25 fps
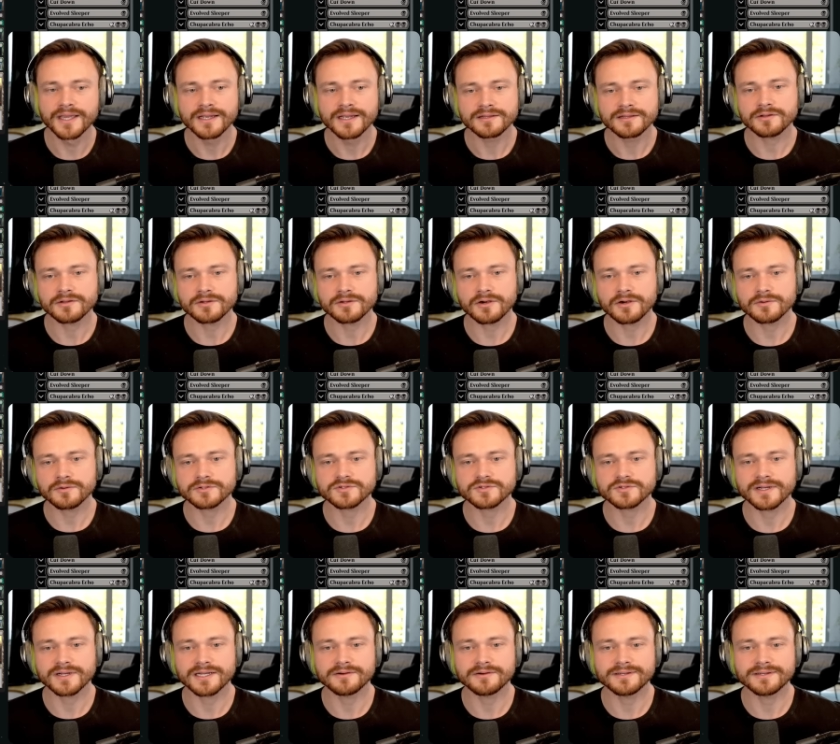The other card we're
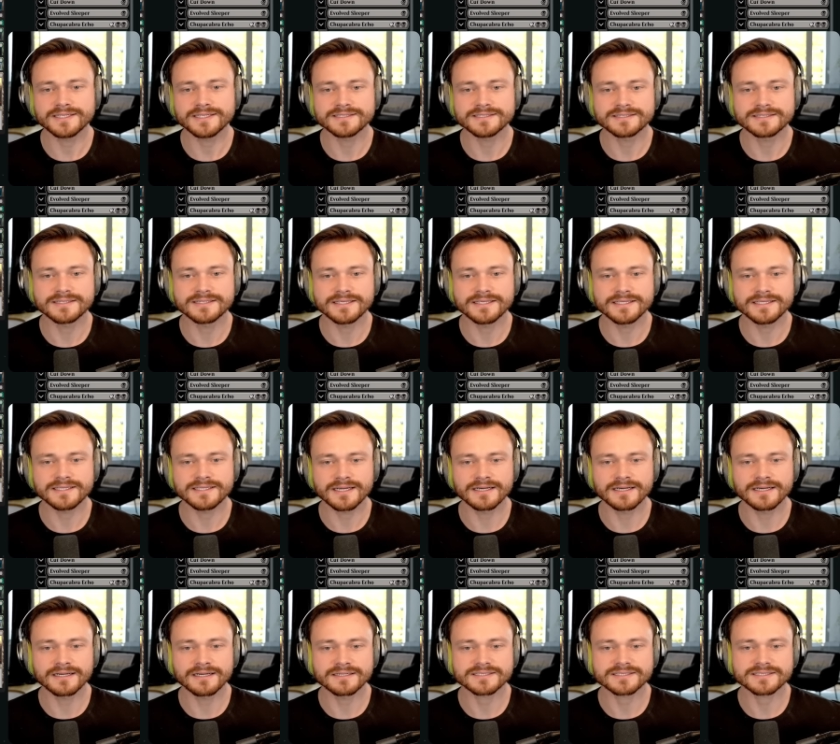trying out is the
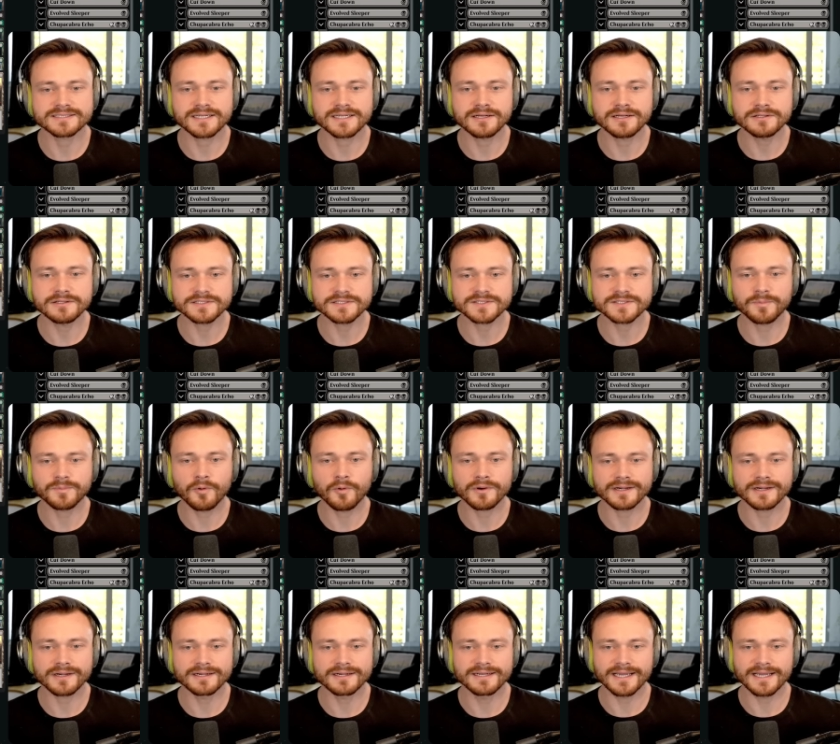Skull Spore
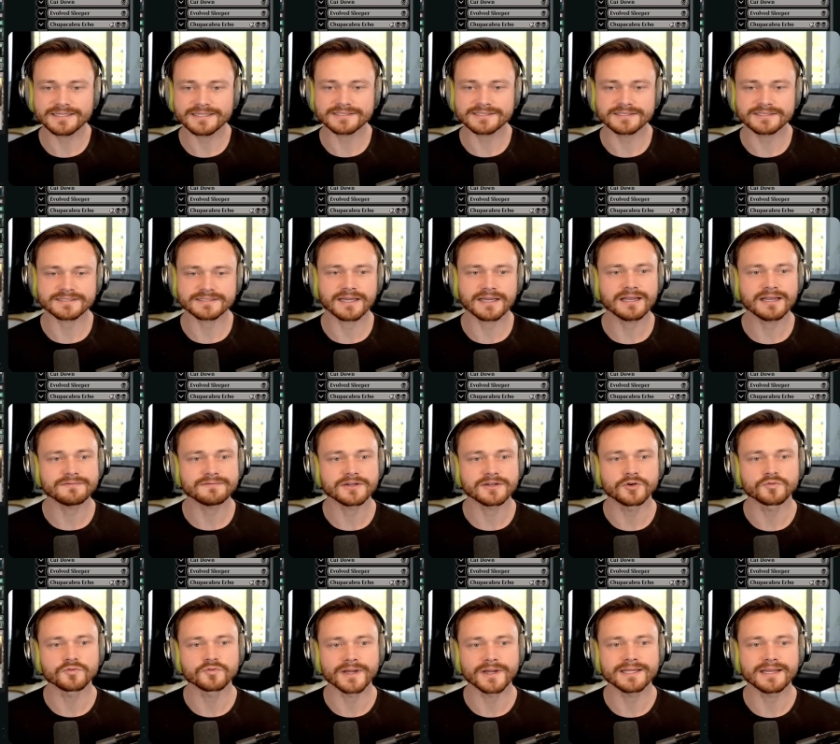Nexus, kind of a
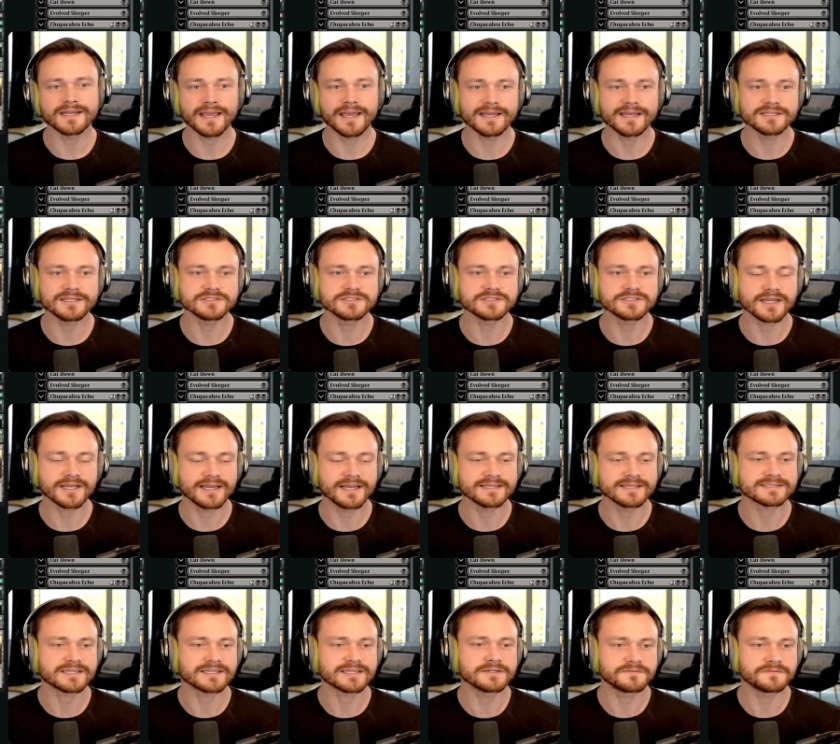Great
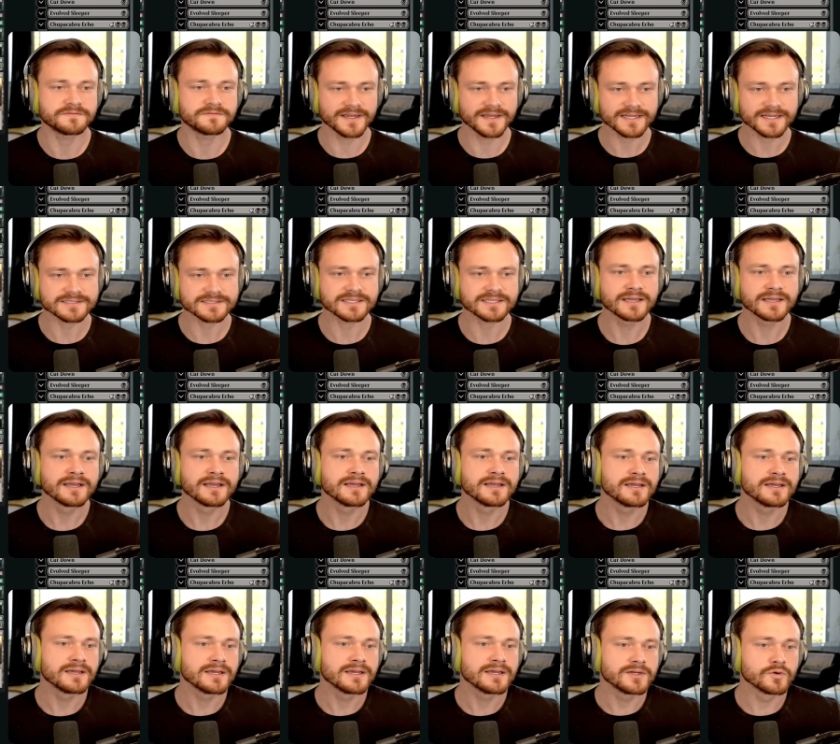Henge-esque effect.
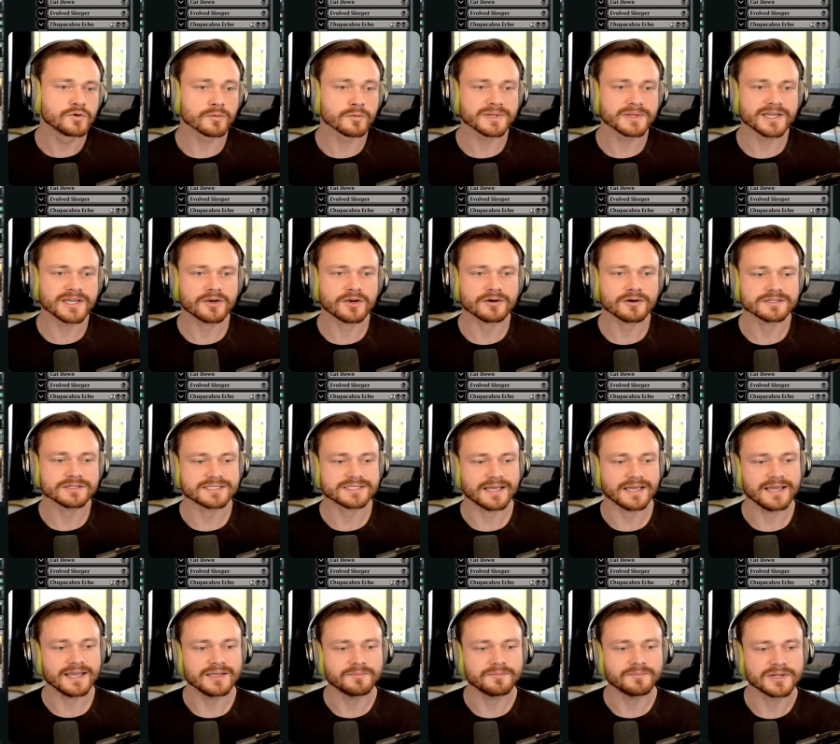Normally costs
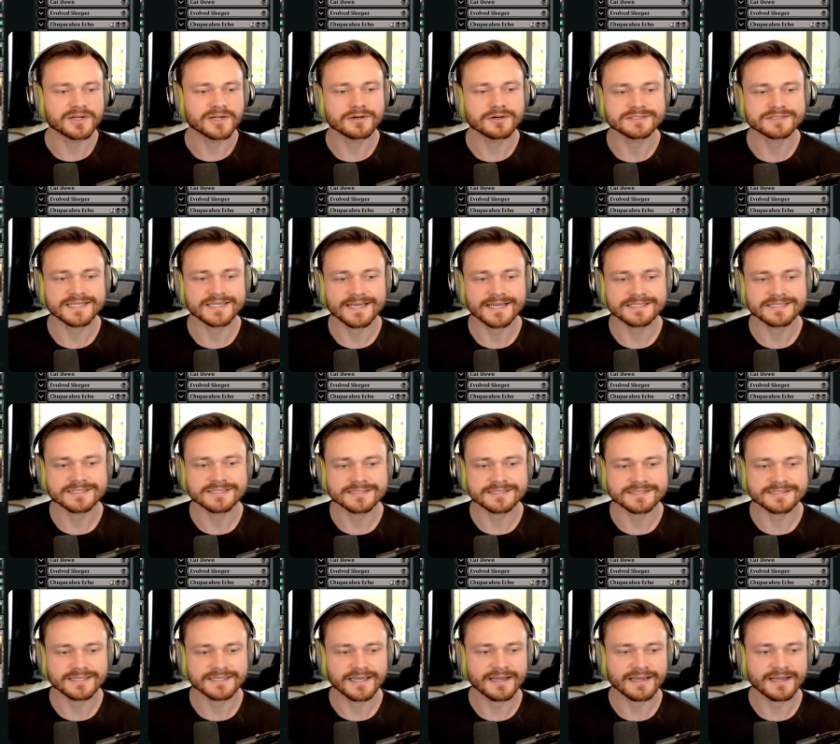8, but it costs X less
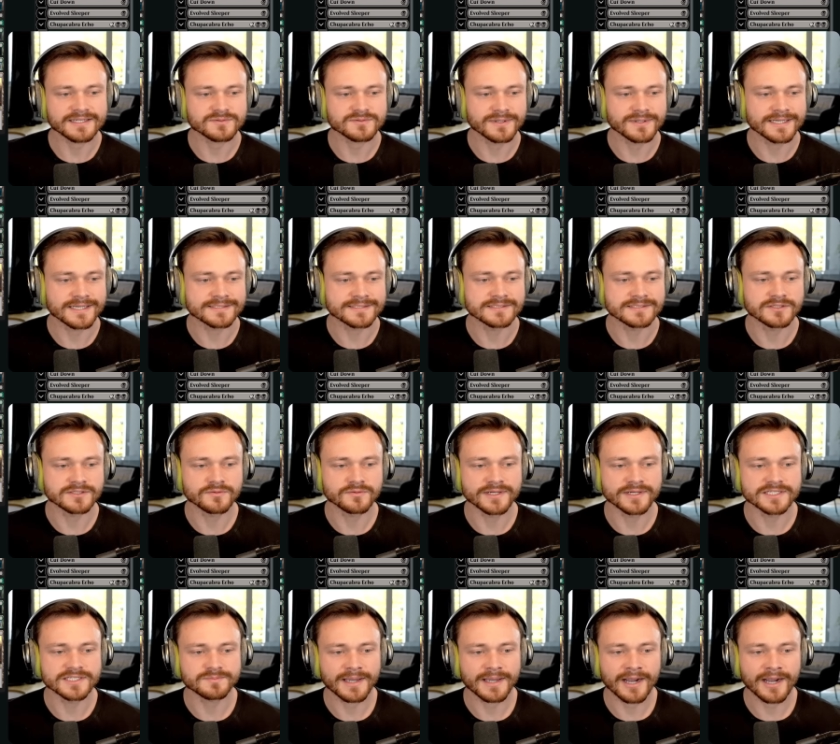to cast, where X is the
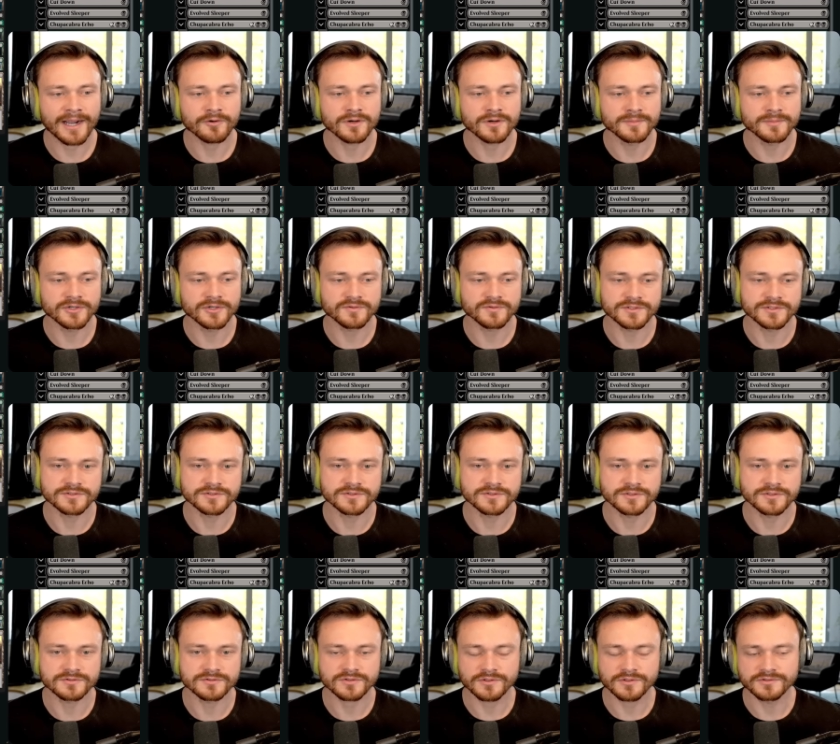greatest power among creatures you
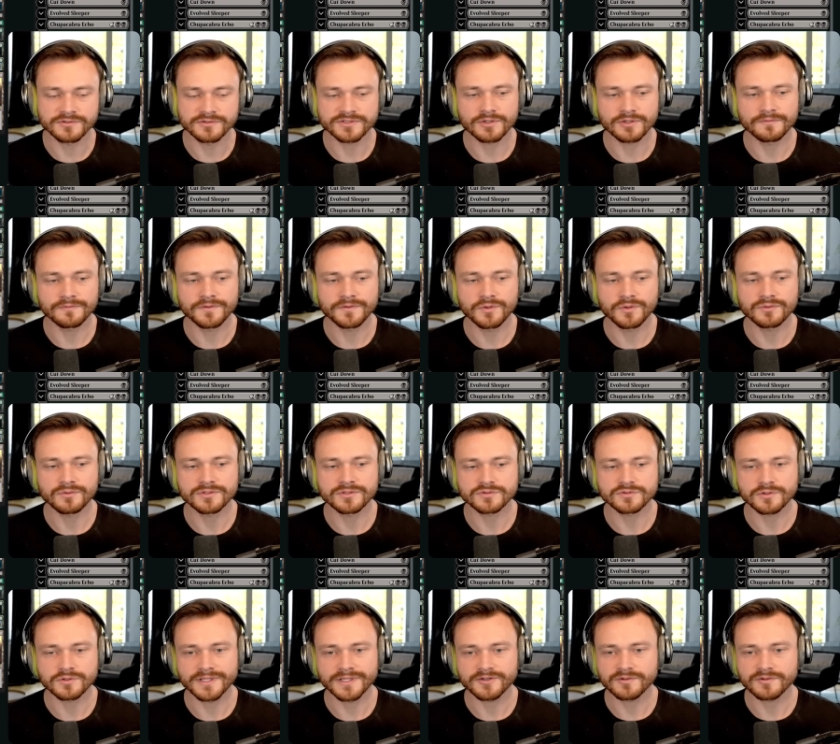control. So if you
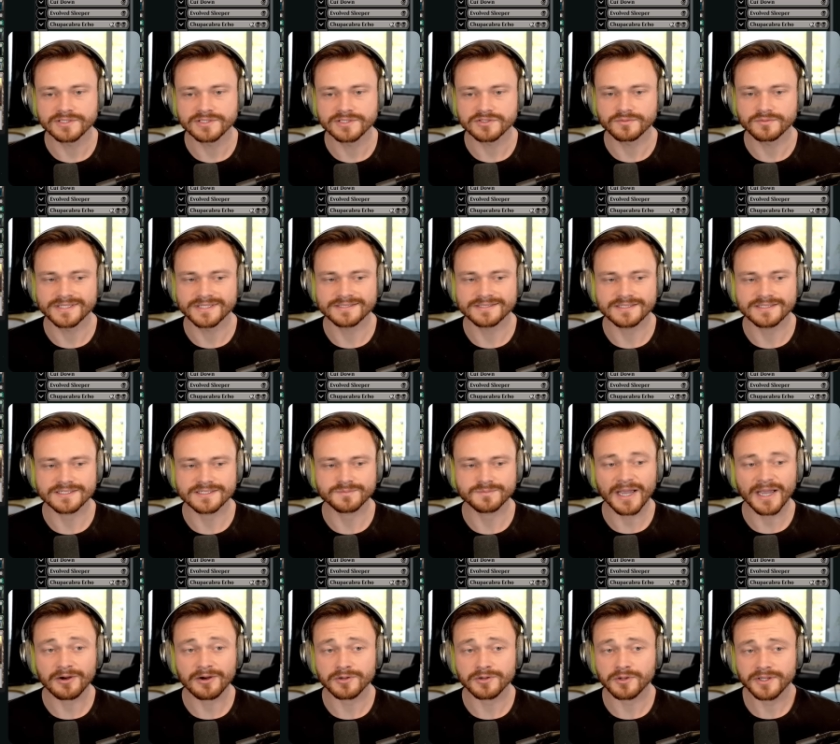control a creature with 6
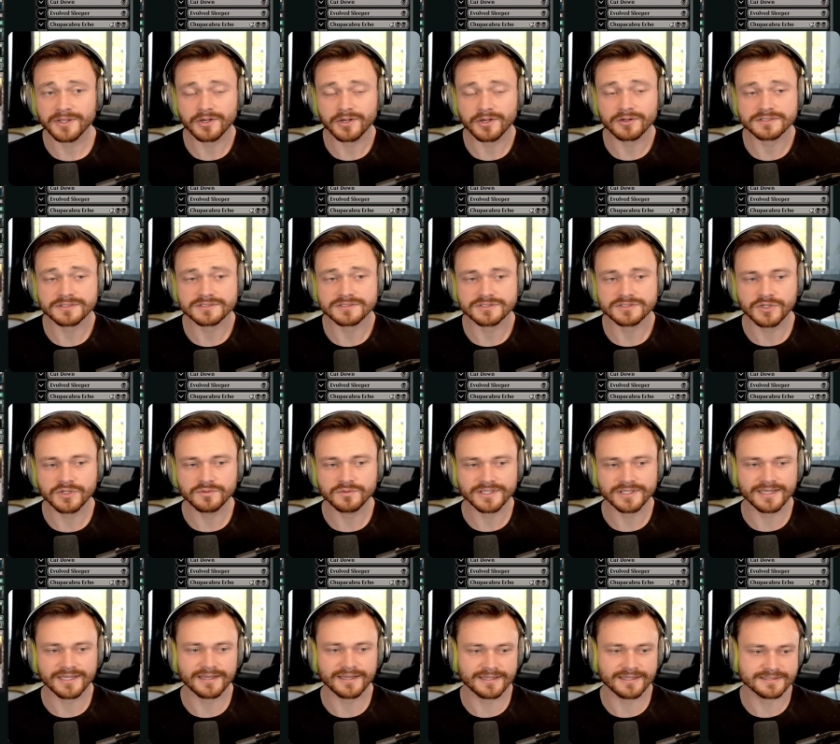power, it only costs 2 to
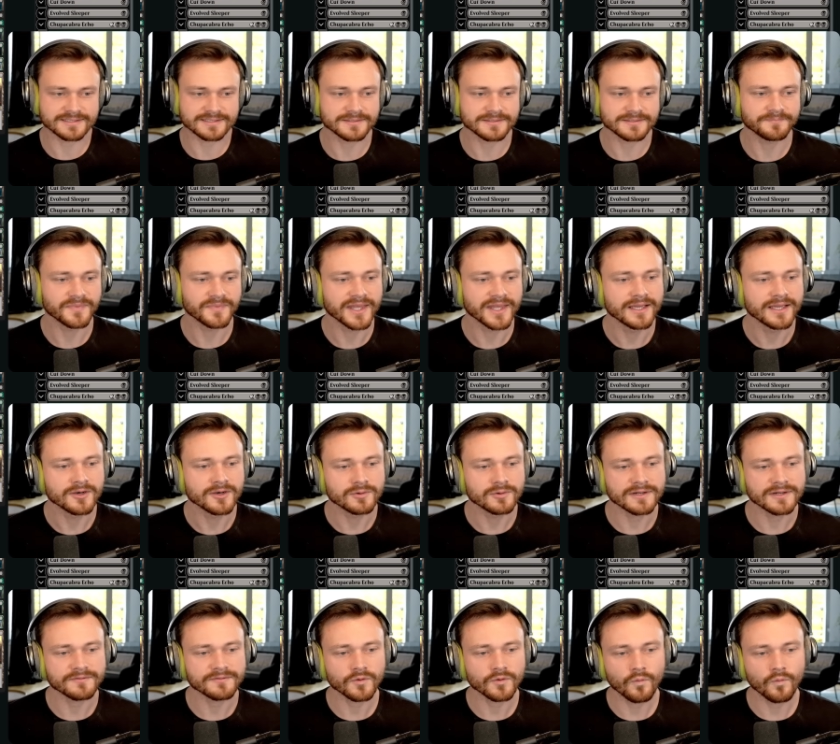cast.
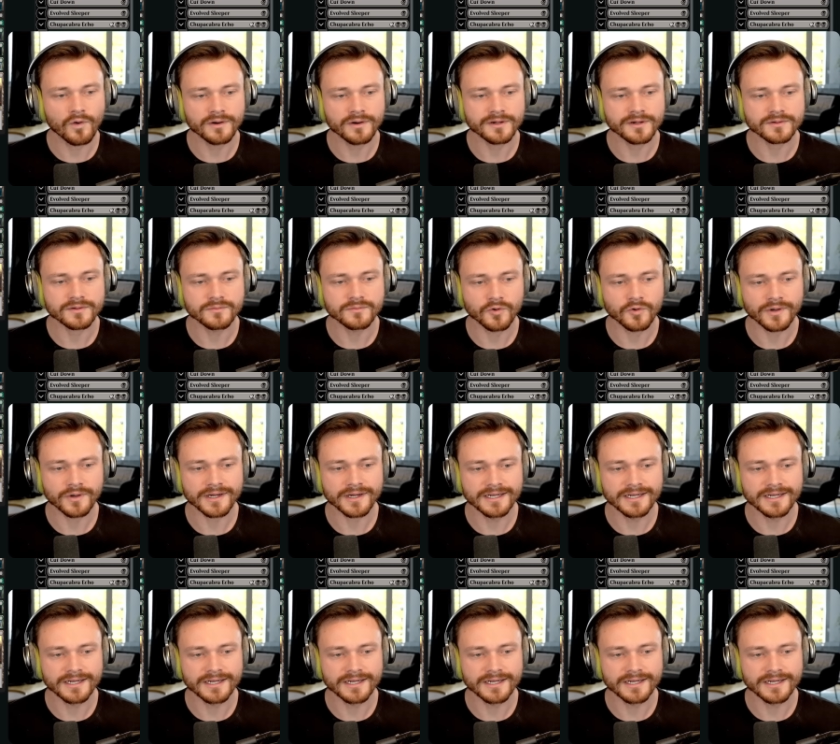Whenever one or more